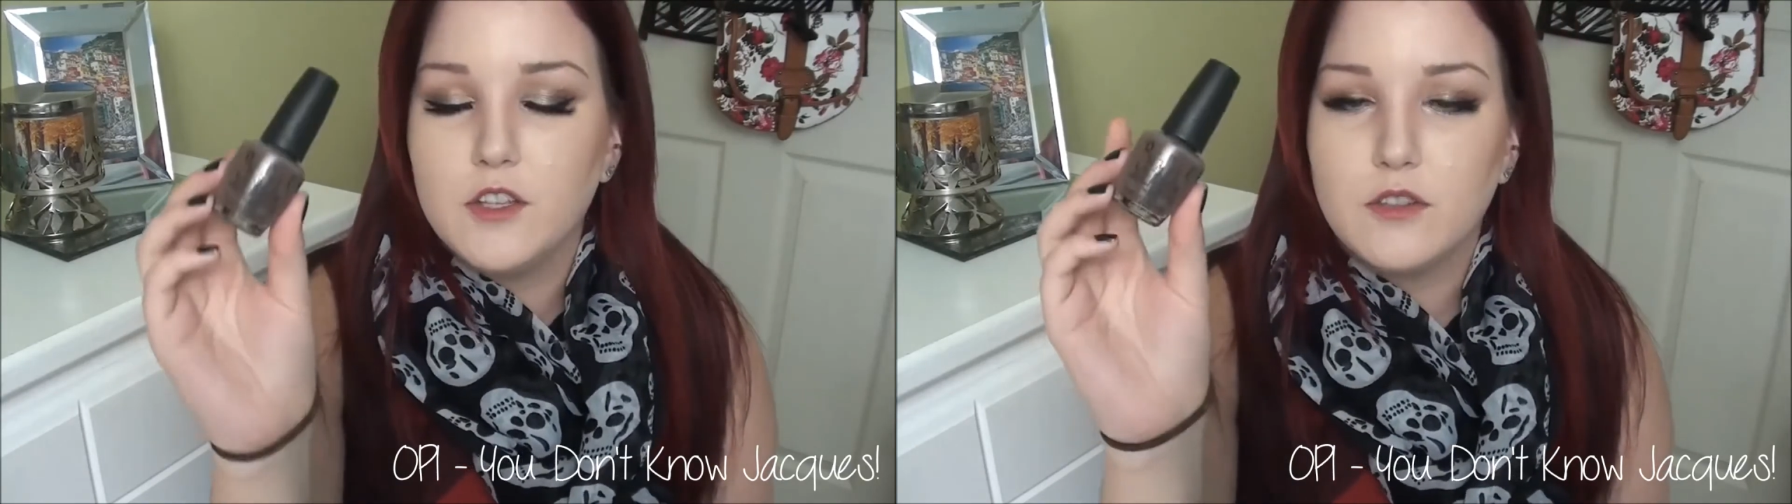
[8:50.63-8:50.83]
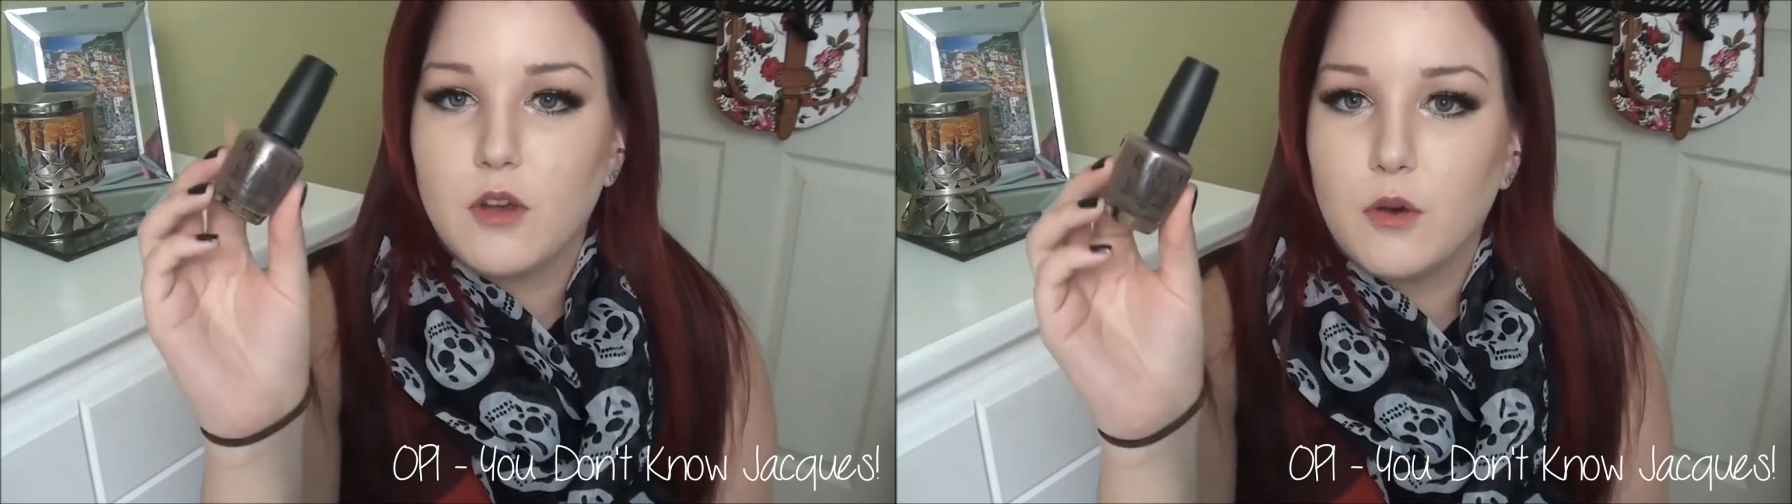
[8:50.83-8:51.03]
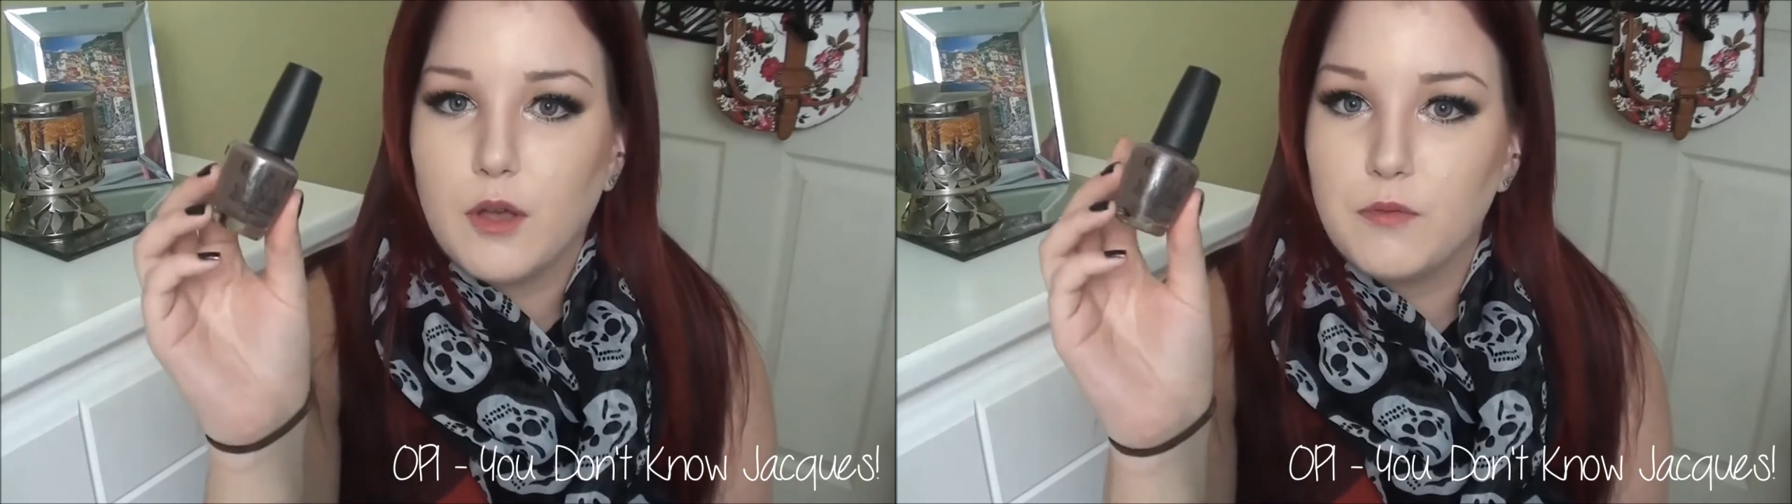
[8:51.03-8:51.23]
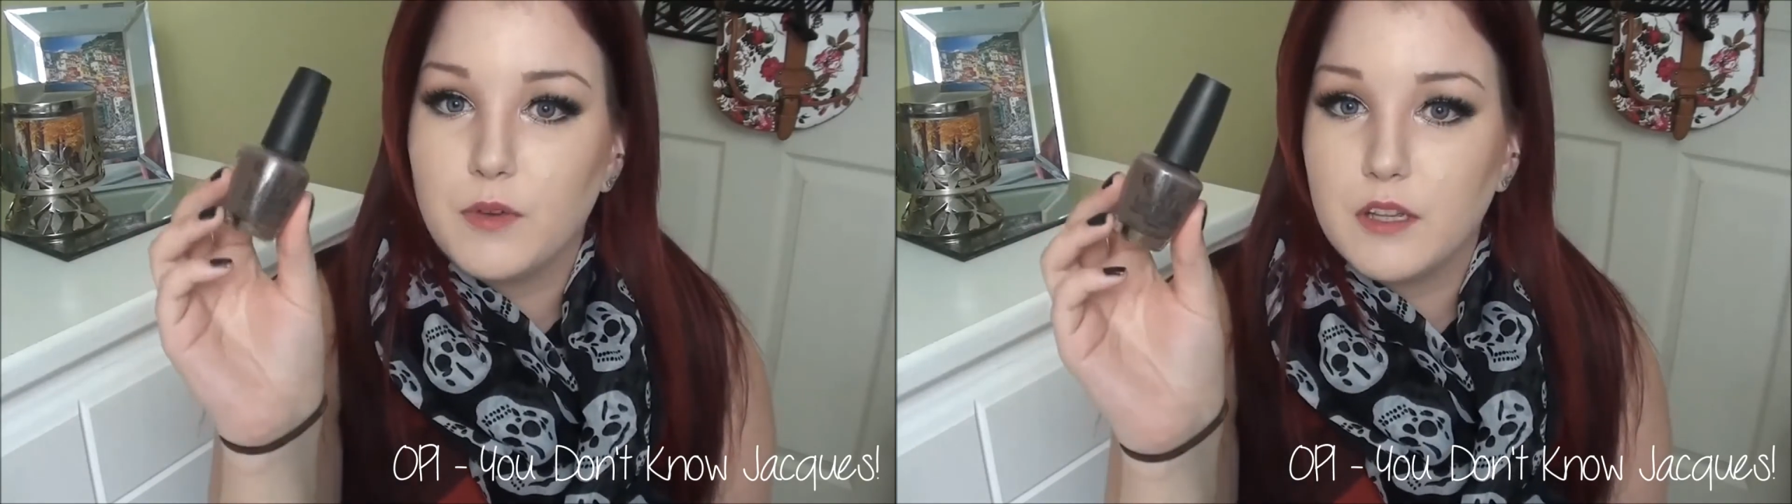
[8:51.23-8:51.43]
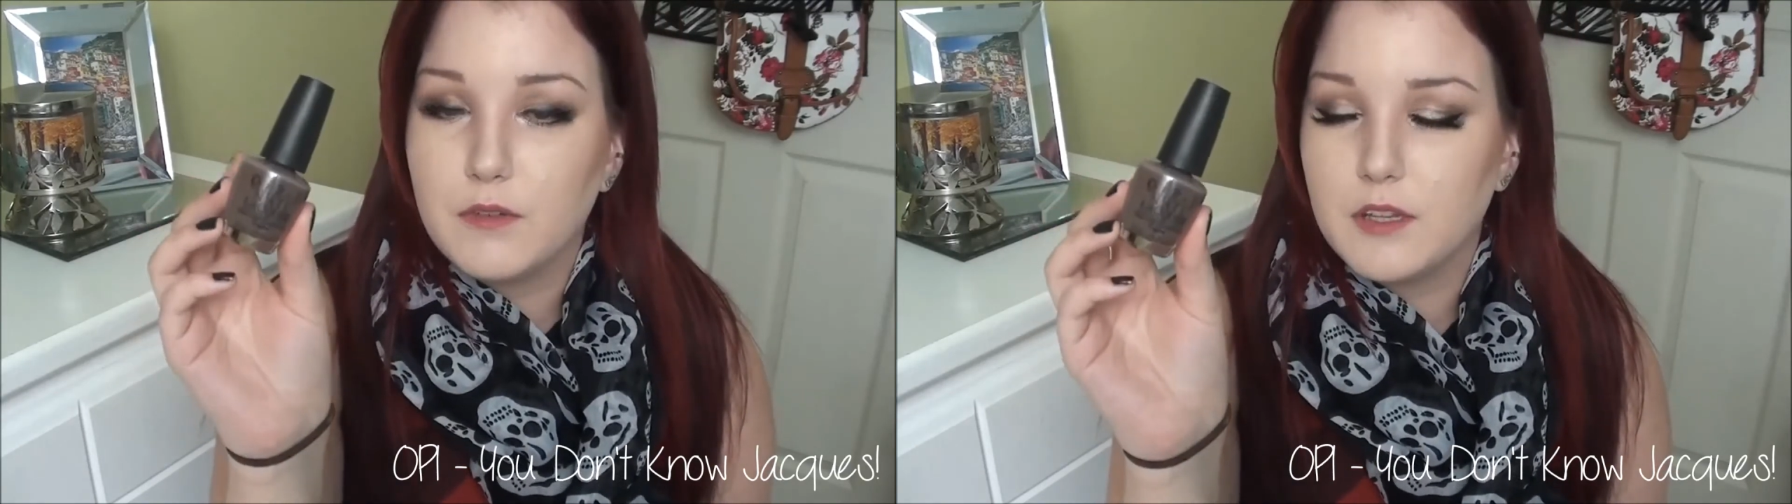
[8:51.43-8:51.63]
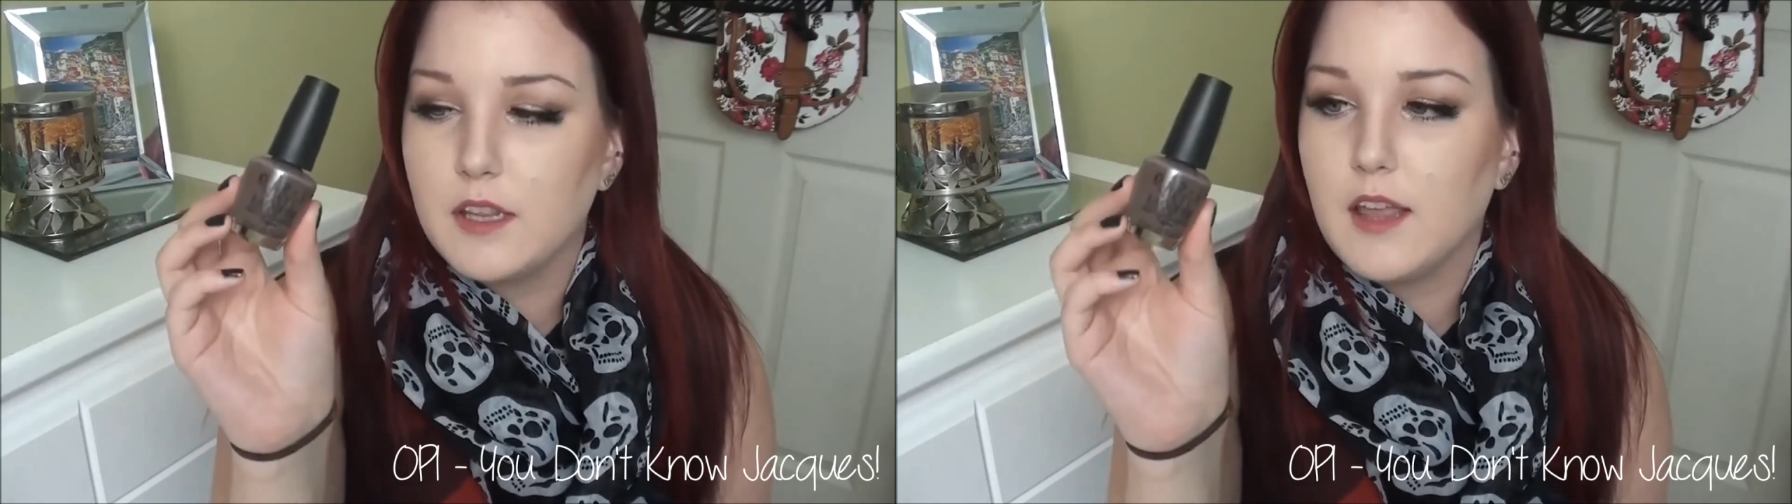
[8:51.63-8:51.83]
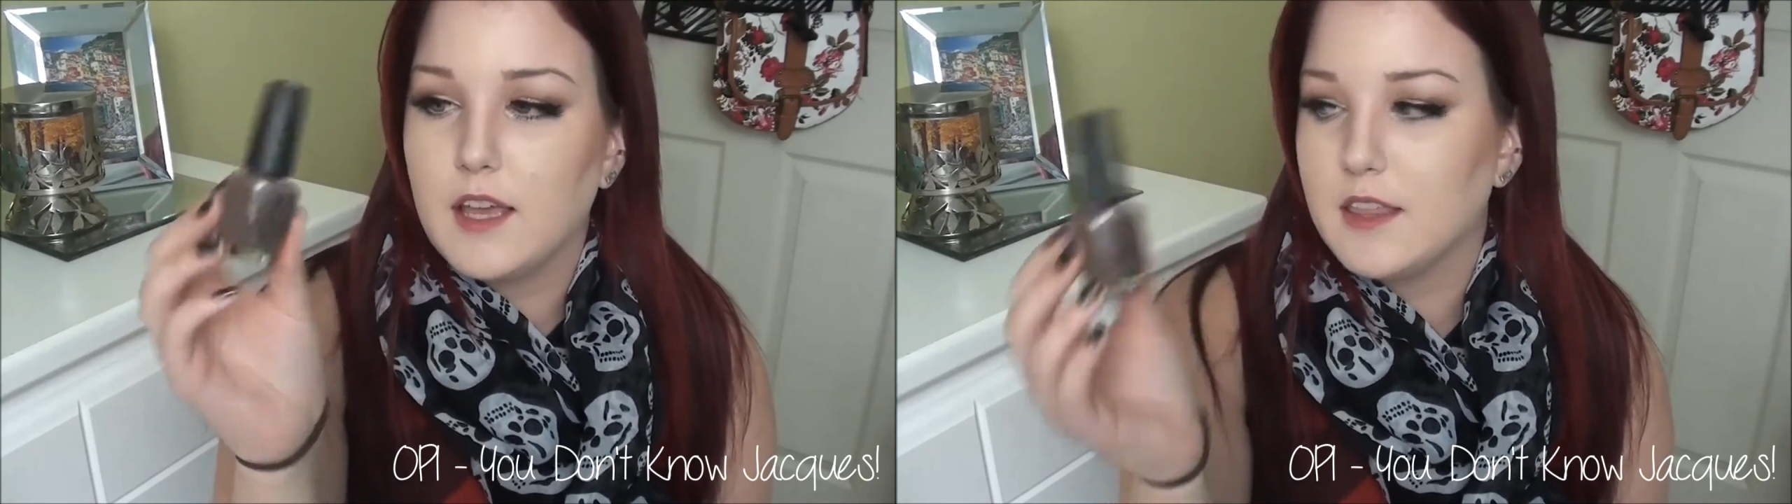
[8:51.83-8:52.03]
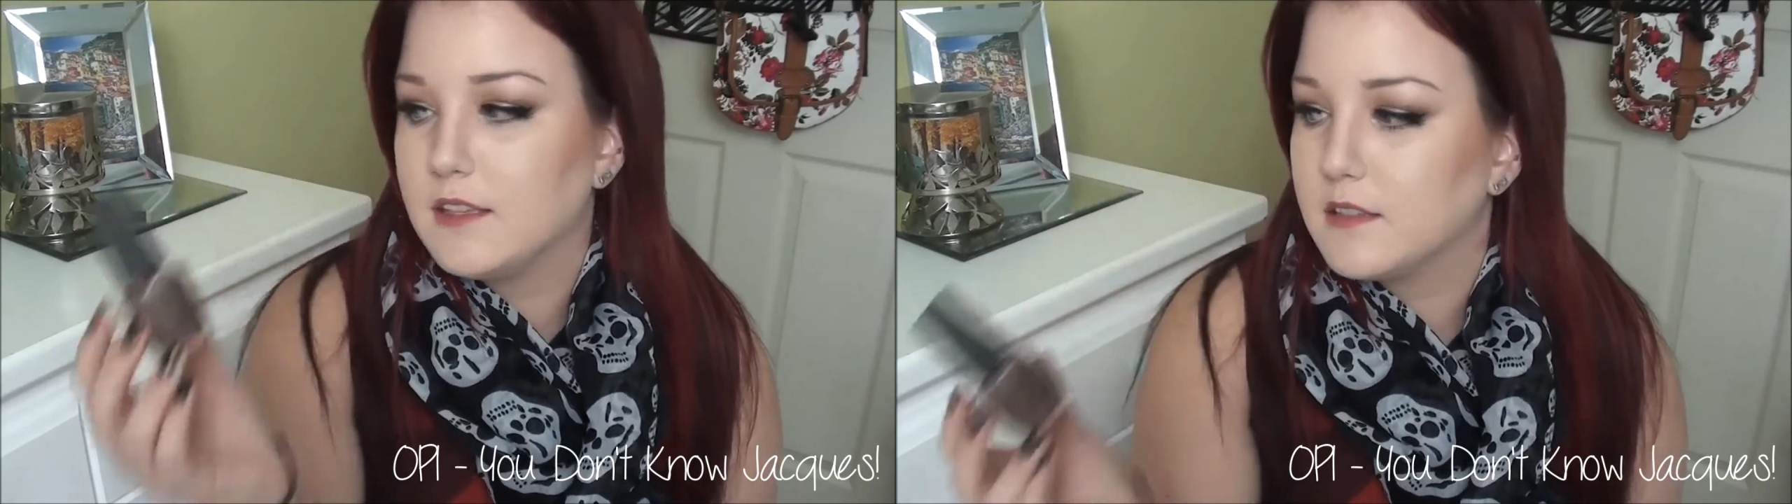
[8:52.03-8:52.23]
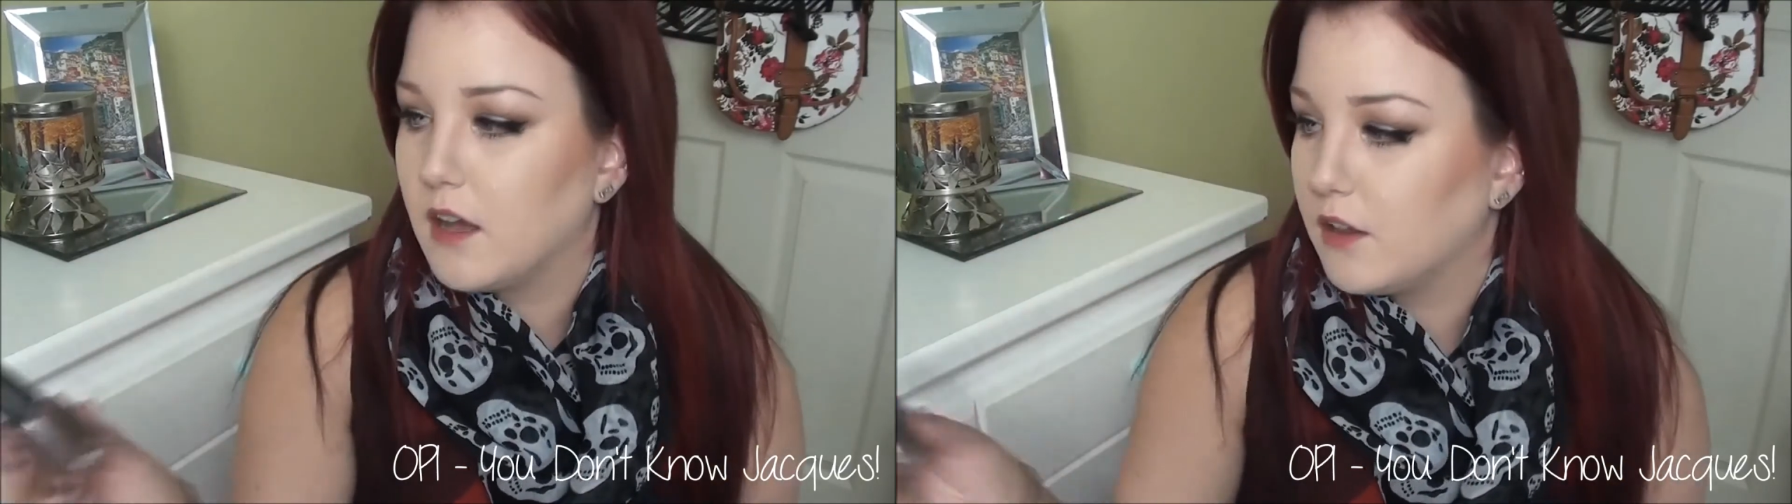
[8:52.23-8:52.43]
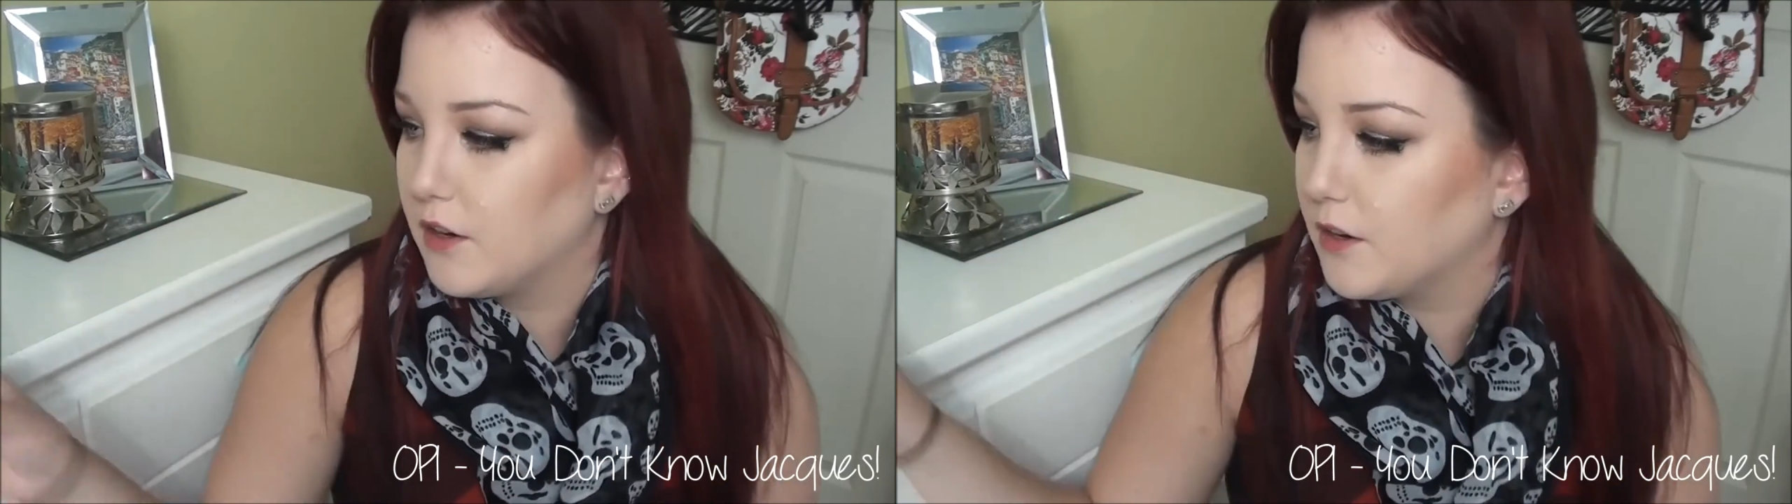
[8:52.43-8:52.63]
So I really, really like this
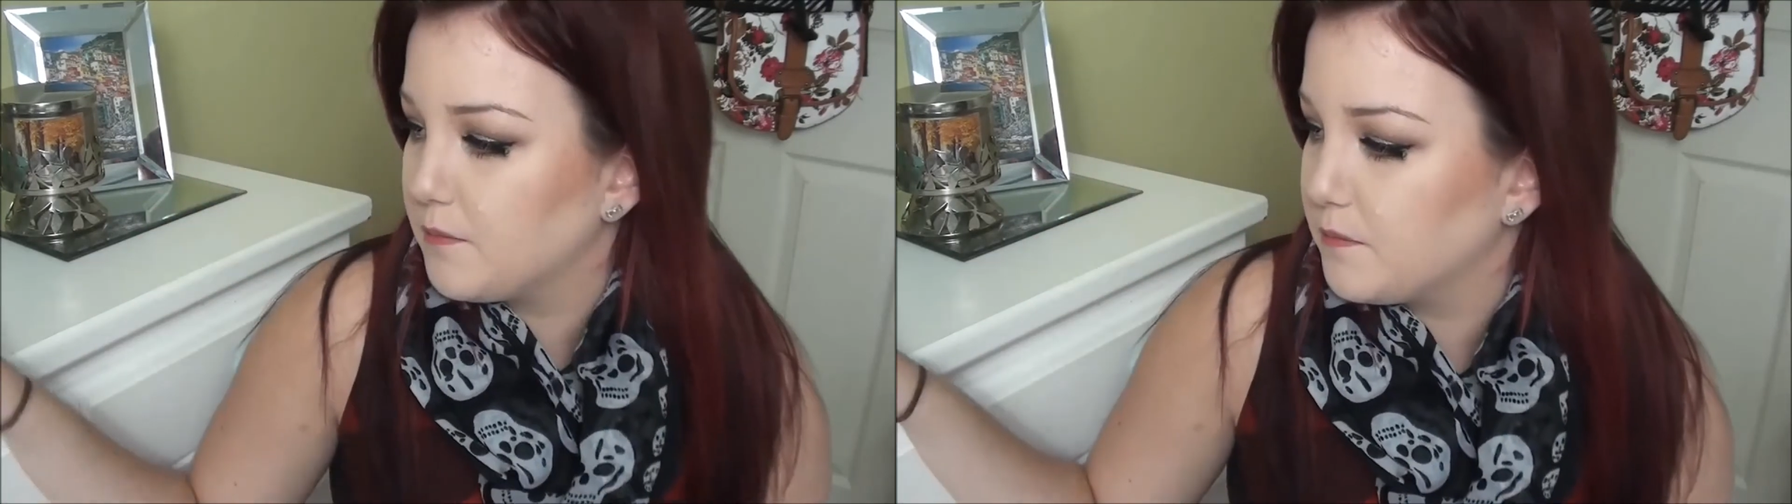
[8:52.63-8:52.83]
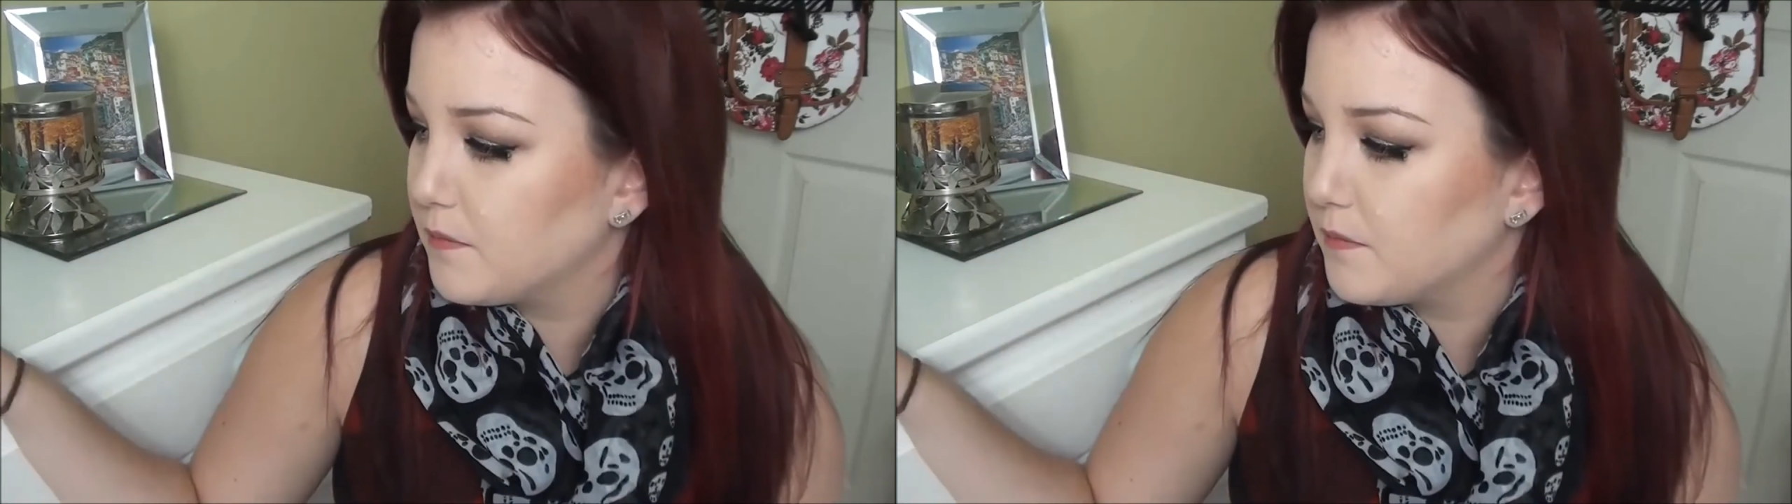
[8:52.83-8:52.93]
color.